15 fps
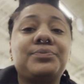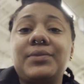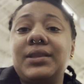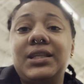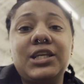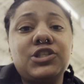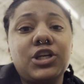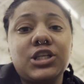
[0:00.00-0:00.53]

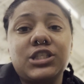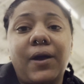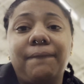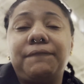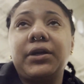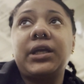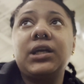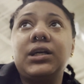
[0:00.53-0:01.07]
these are so
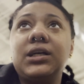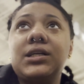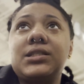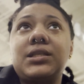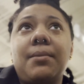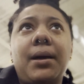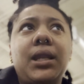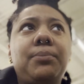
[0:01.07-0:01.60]
freaking good
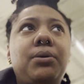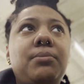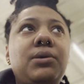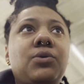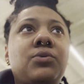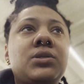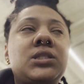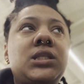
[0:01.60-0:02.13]
somebody put me
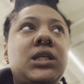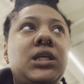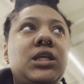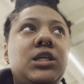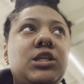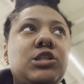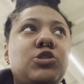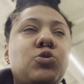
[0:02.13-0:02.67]
on to
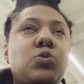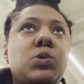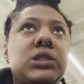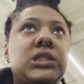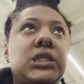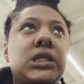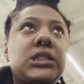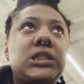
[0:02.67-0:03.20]
these on
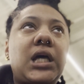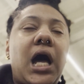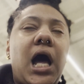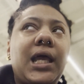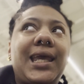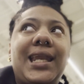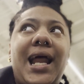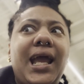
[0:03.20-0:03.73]

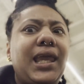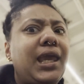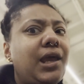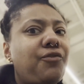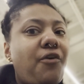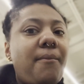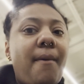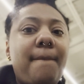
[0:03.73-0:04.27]
tiktok and i
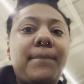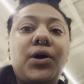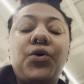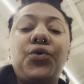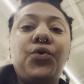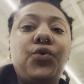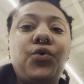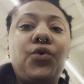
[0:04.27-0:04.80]
can't remember
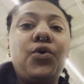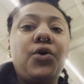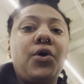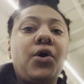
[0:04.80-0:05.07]
who